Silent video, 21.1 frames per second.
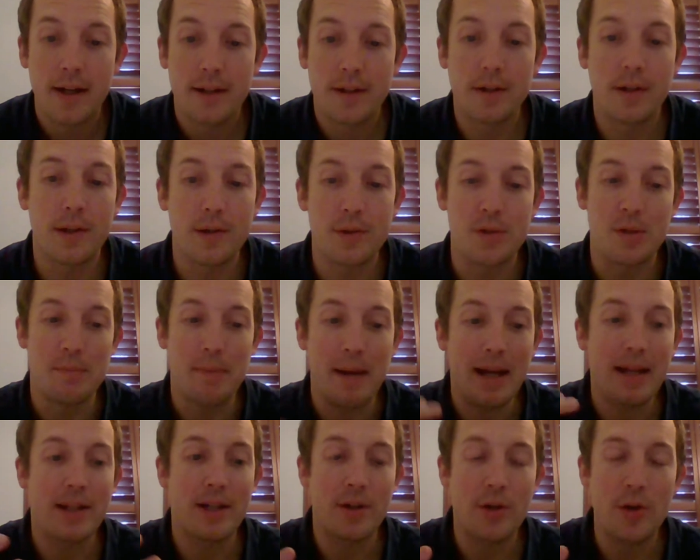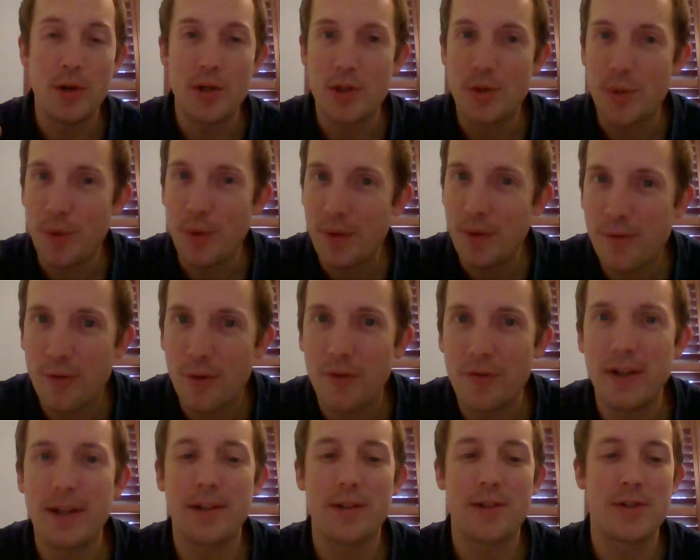There's a man there who had
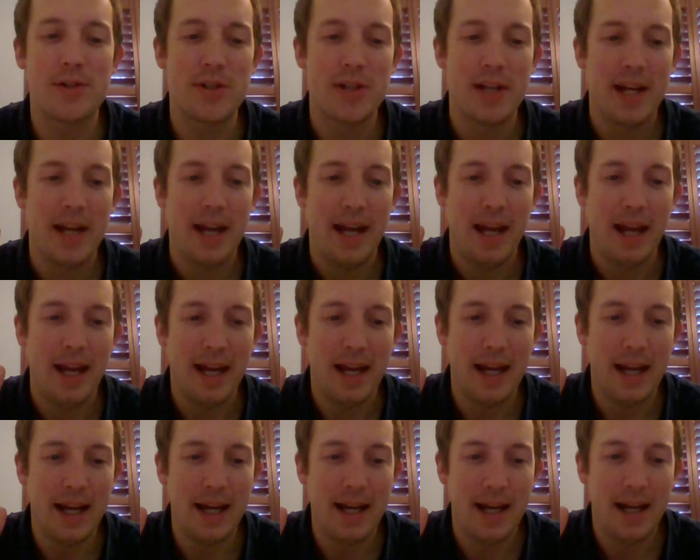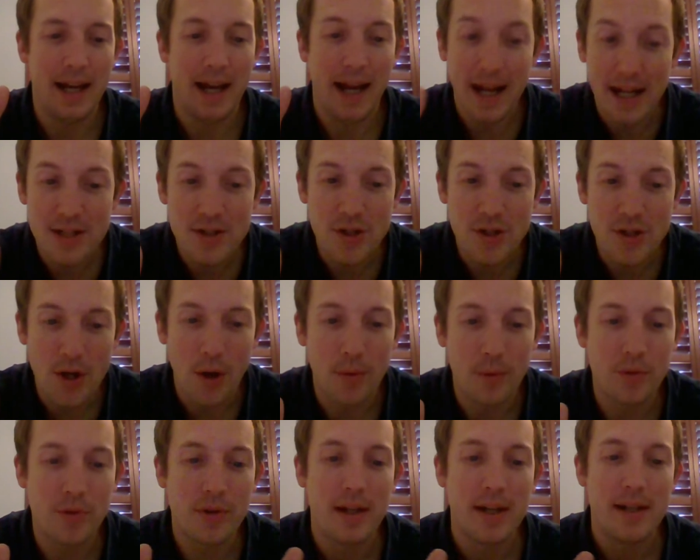24 fingers and
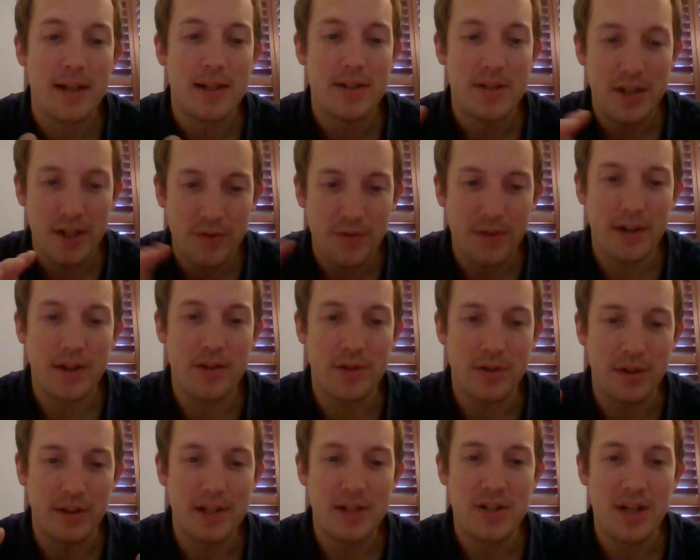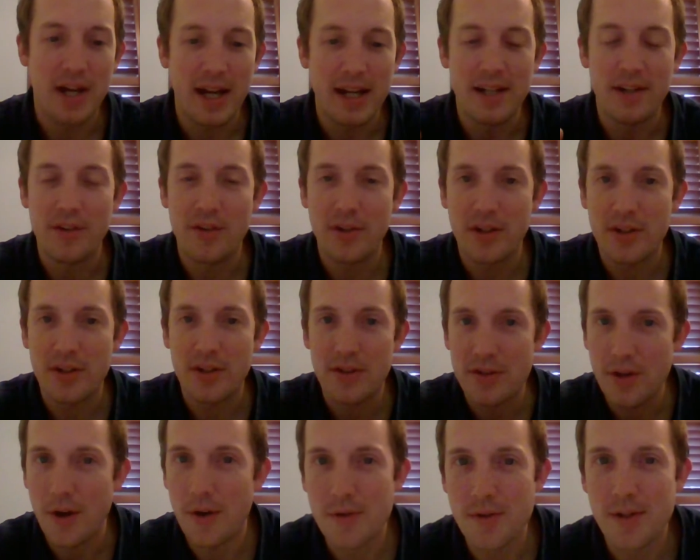toes, 6 fingers on each hand and 6
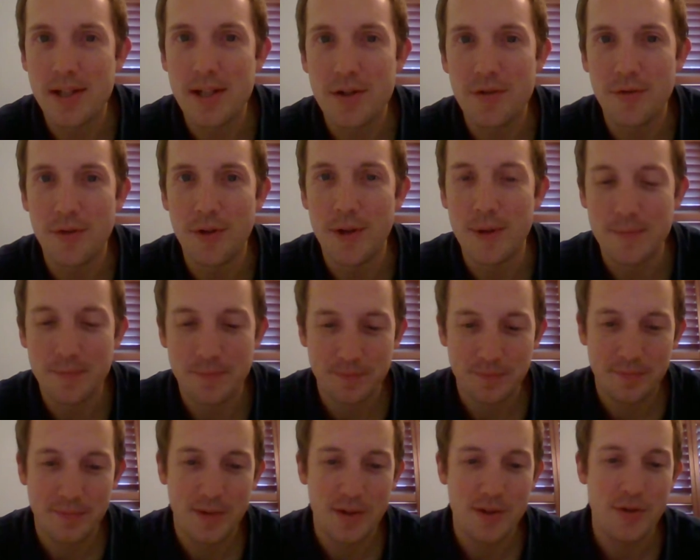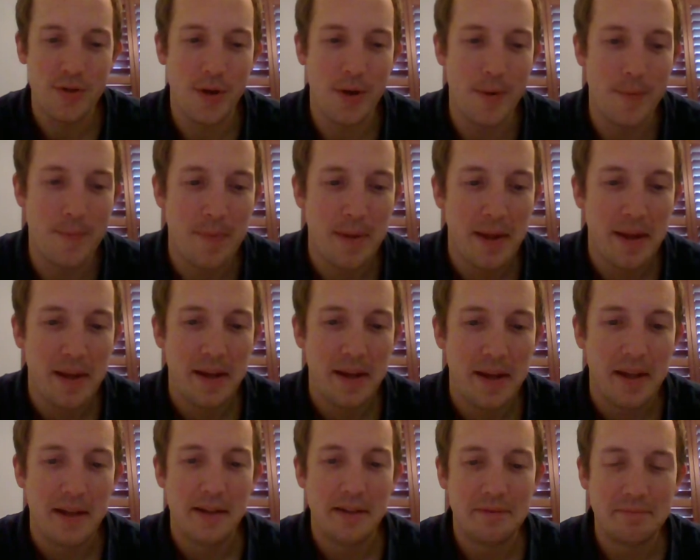toes on each foot. So,
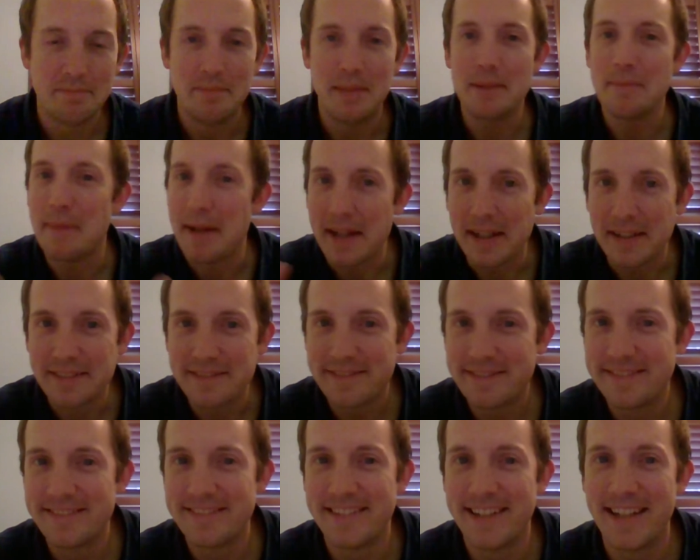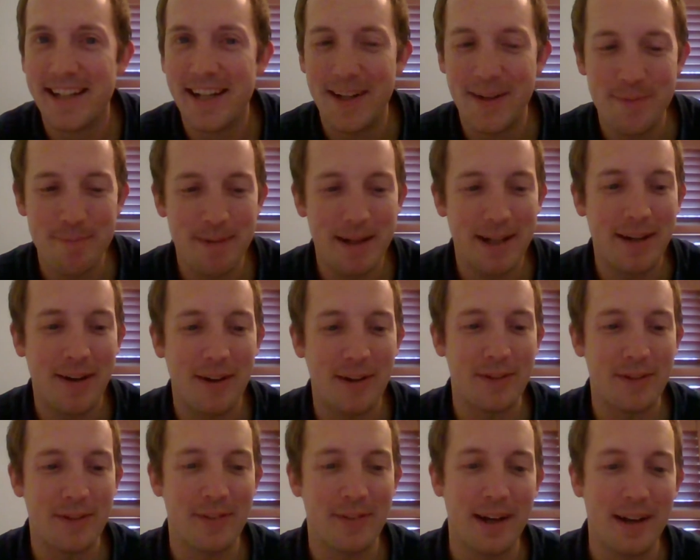big man, big
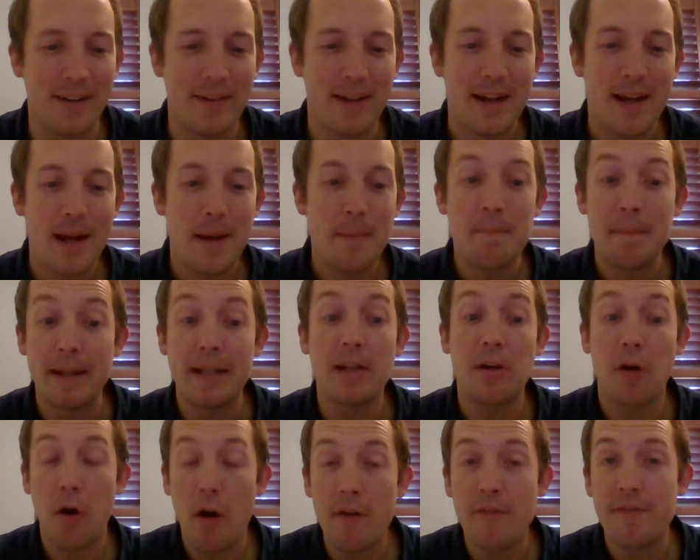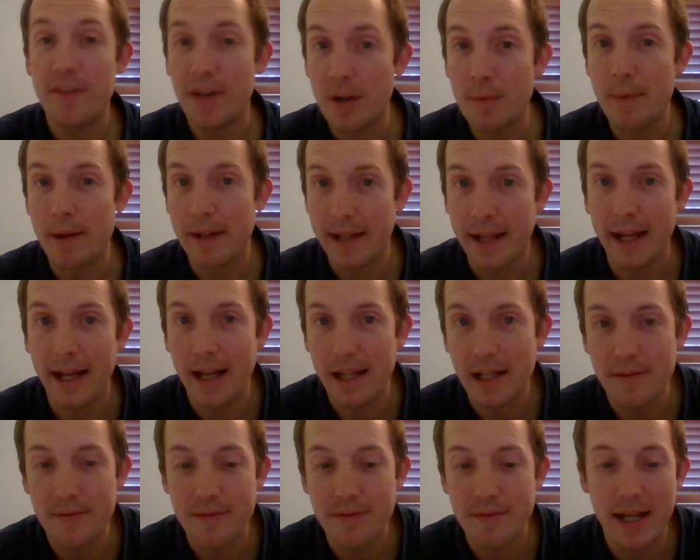all around. But they all fell by the
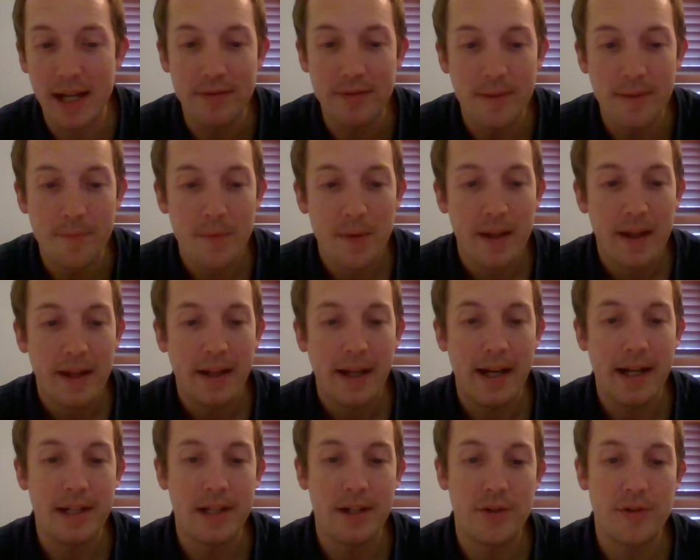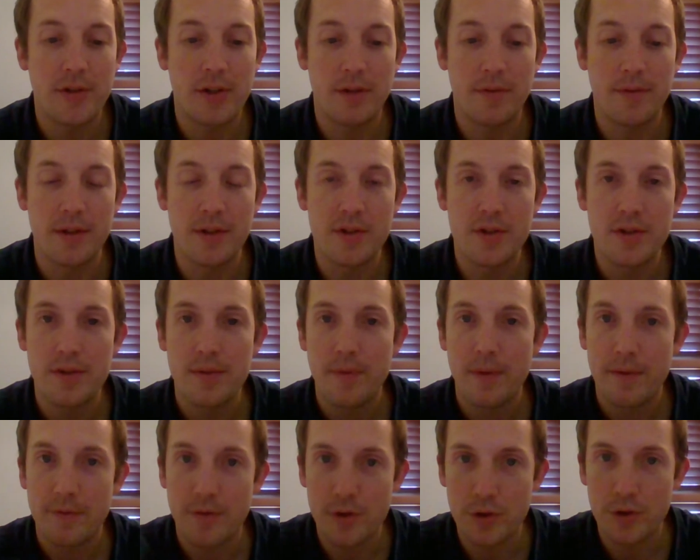hand of David and his servants.
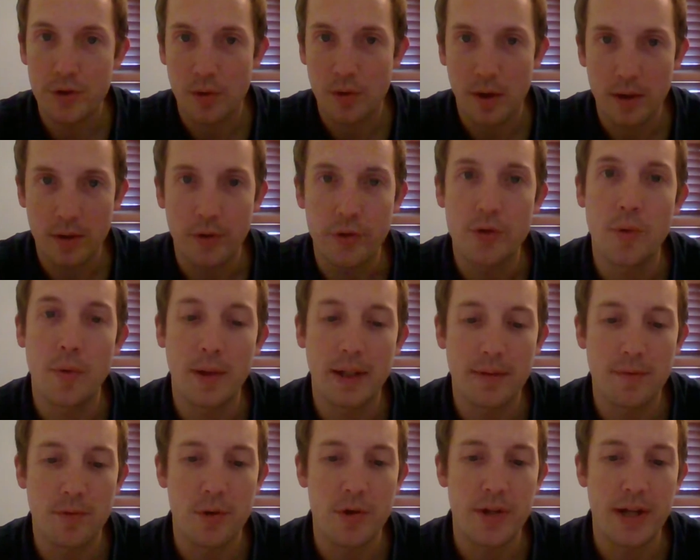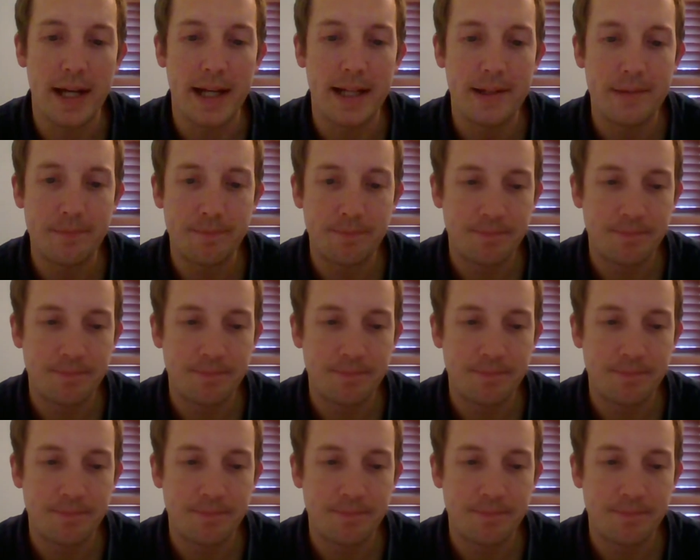1 Chronicles 20 and verse 8.